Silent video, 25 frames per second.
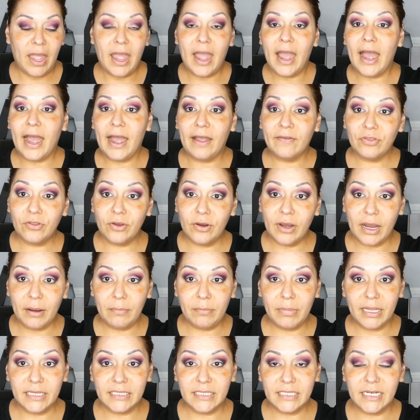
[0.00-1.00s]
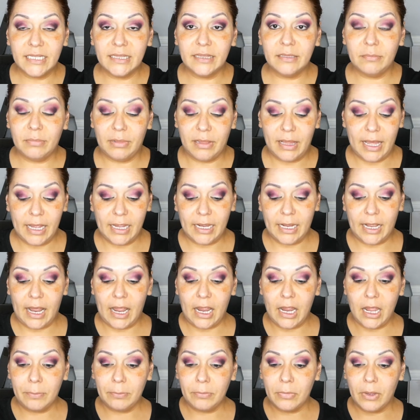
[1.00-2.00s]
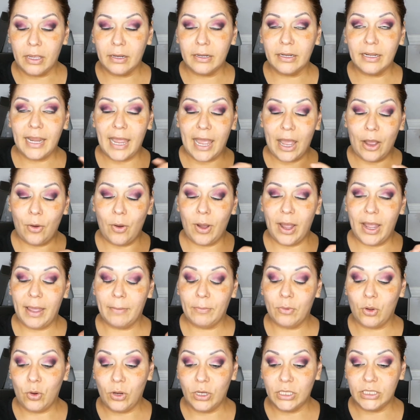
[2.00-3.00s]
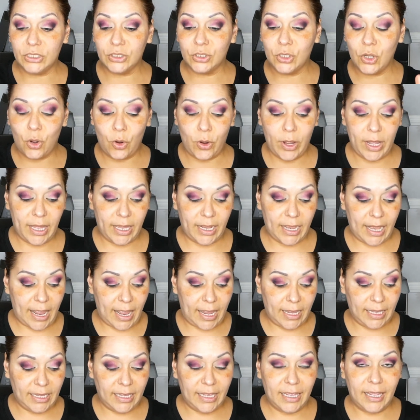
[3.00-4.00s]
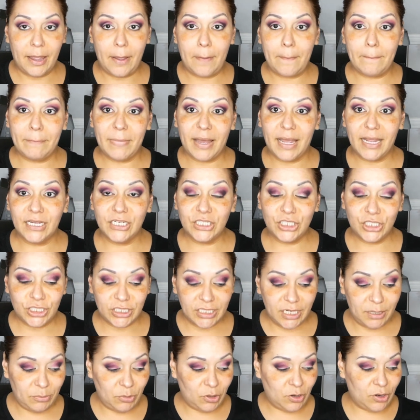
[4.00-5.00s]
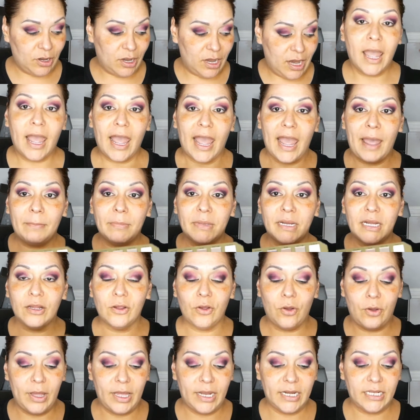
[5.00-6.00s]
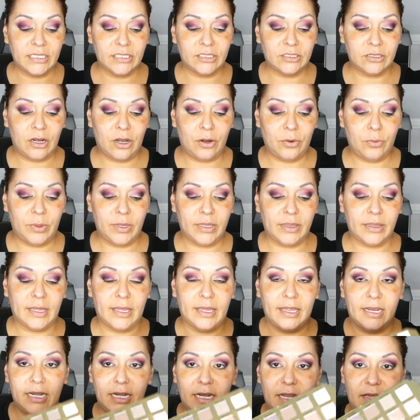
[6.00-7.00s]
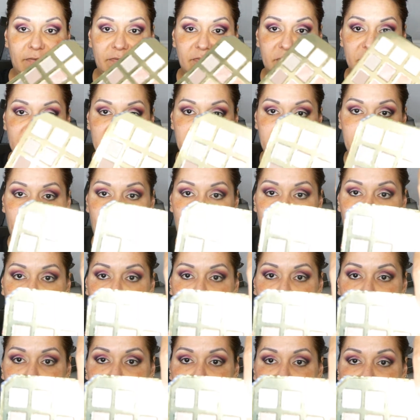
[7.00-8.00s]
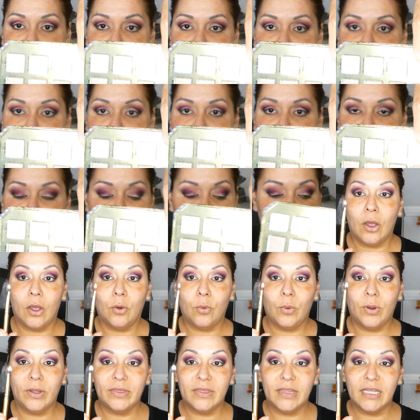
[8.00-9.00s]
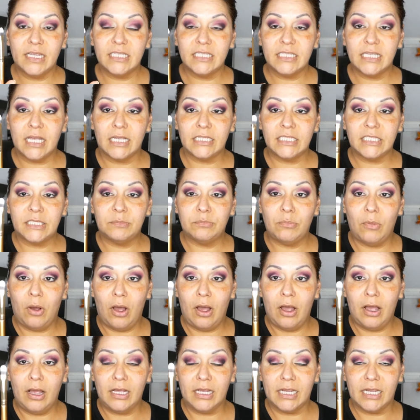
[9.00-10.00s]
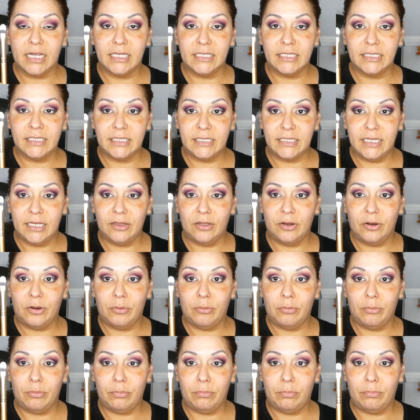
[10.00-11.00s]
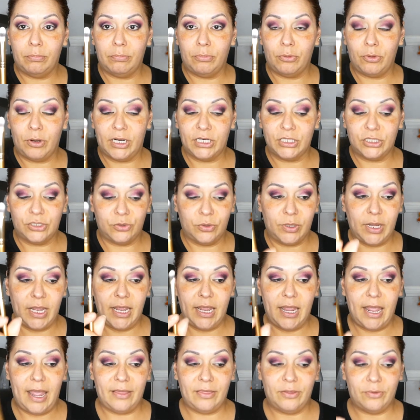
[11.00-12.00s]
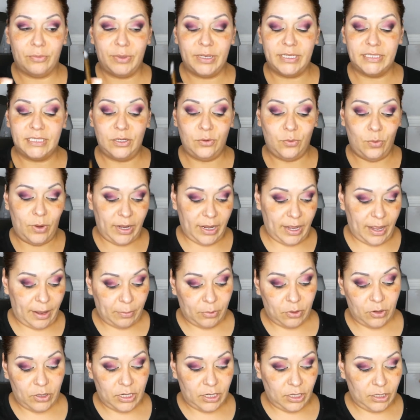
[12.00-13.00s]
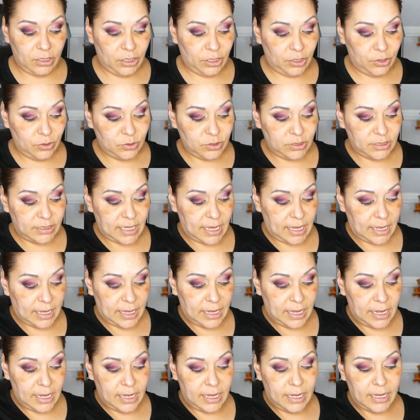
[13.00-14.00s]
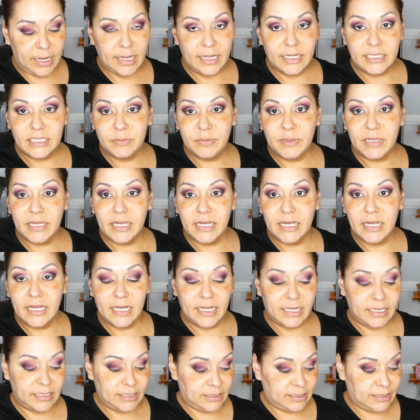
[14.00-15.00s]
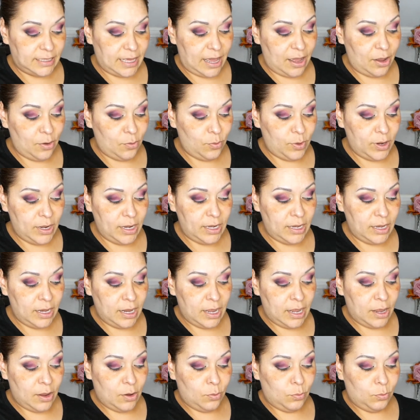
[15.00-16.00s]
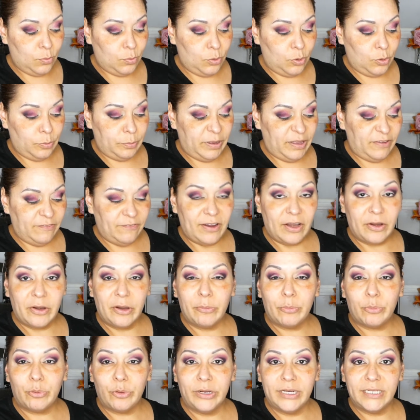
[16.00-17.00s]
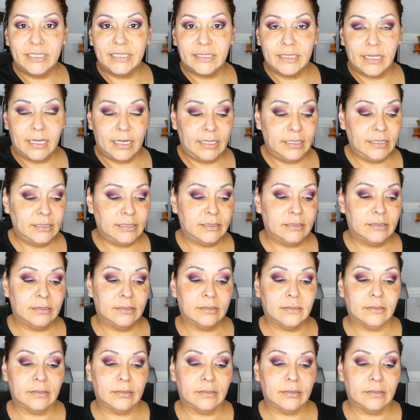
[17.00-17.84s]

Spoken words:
After I blended in the black, and I am going to go ahead and get my shimmer. I'm going to go ahead and start with Love Spark right here with this small concealer brush, okay? And the reason why I'm going to use that is because that one will be very precise